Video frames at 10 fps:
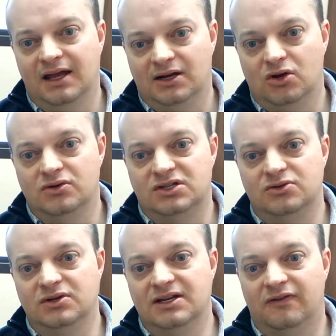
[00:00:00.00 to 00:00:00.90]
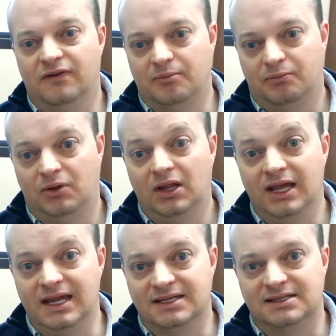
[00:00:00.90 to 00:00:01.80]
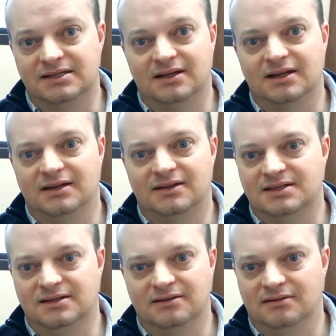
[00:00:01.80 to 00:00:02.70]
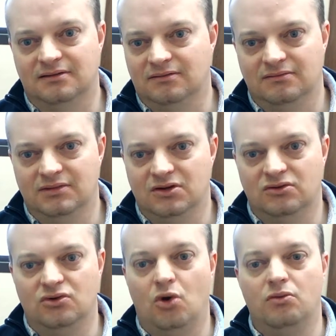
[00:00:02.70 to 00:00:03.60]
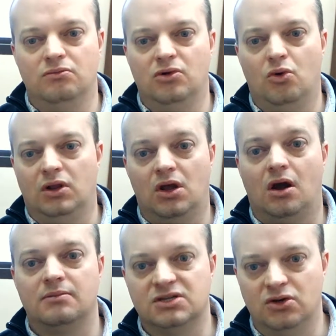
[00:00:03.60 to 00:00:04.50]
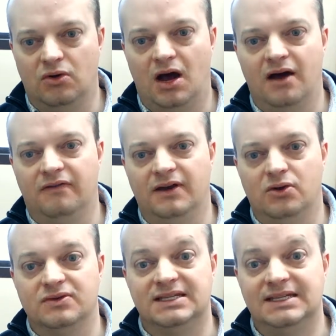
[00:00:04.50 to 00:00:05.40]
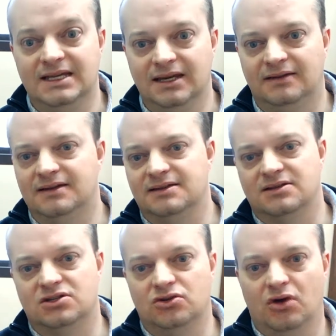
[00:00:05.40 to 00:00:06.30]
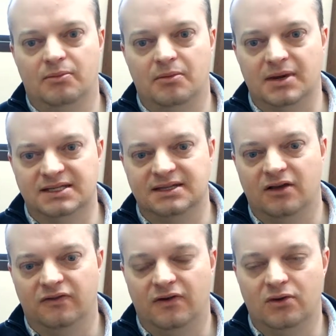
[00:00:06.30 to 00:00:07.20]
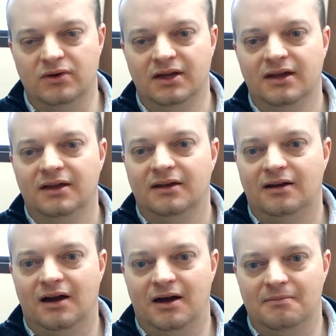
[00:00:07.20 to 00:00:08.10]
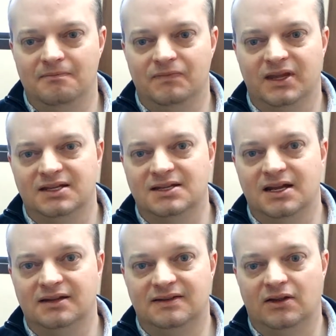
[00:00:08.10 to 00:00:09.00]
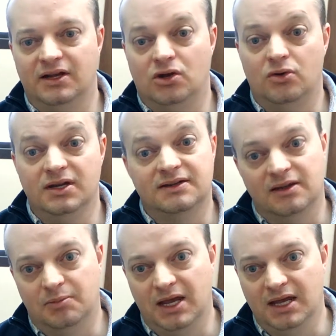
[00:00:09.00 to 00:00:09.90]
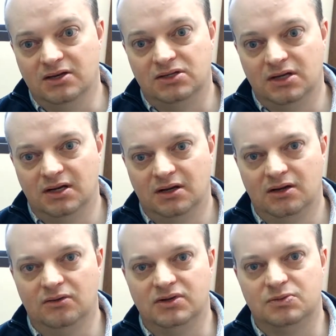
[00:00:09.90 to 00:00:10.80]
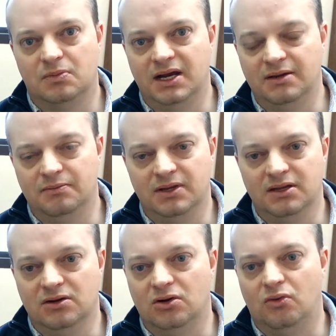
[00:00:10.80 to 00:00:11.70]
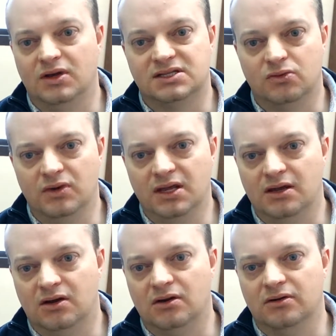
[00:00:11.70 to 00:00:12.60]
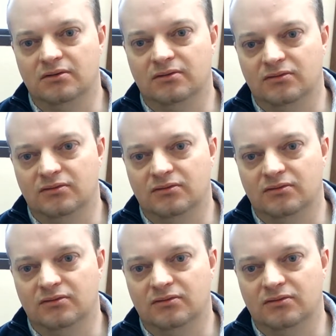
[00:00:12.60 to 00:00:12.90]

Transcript: goes to a different place, and it doesn't, no alarms go off. I don't see it. It doesn't show up on my cell phone. It's not until I go into the page, which might be once a week, or